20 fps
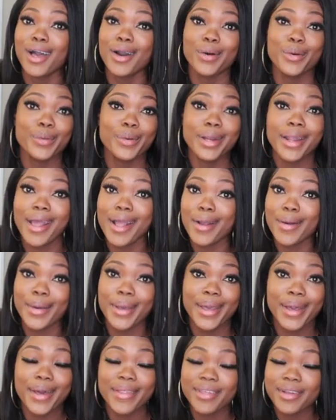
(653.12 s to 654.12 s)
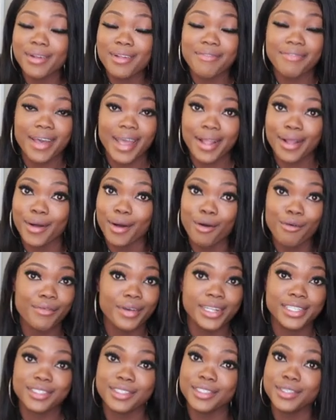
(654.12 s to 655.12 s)
we're not going out there to fight
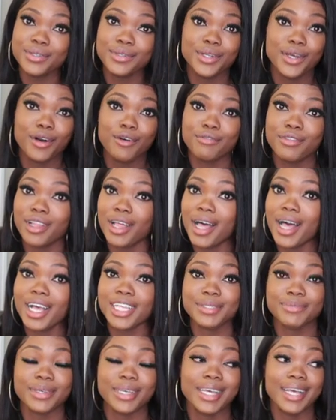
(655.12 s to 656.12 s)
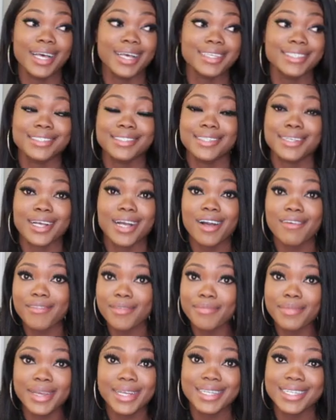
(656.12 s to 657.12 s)
COVID to do no vlogs because the
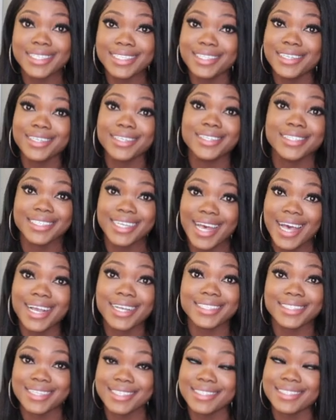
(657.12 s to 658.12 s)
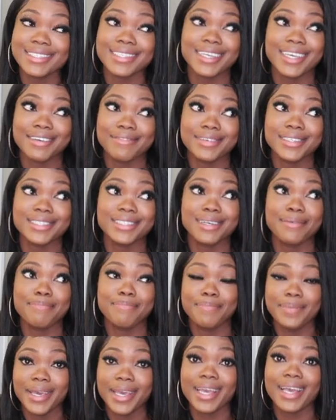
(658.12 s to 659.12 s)
government is gonna tax us and give us a
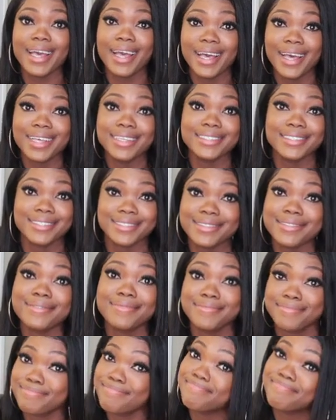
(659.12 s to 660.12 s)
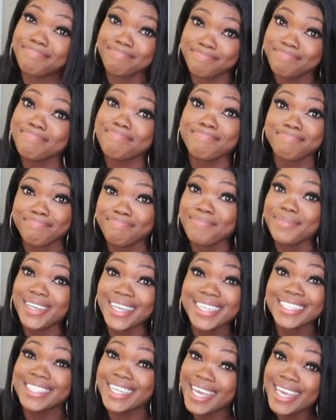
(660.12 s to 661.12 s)
big ass
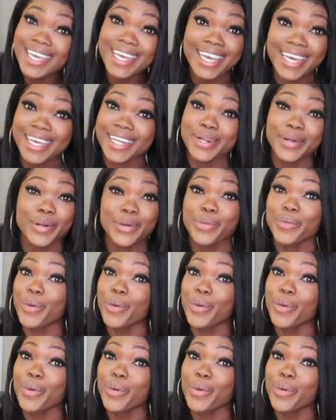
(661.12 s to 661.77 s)
ticket or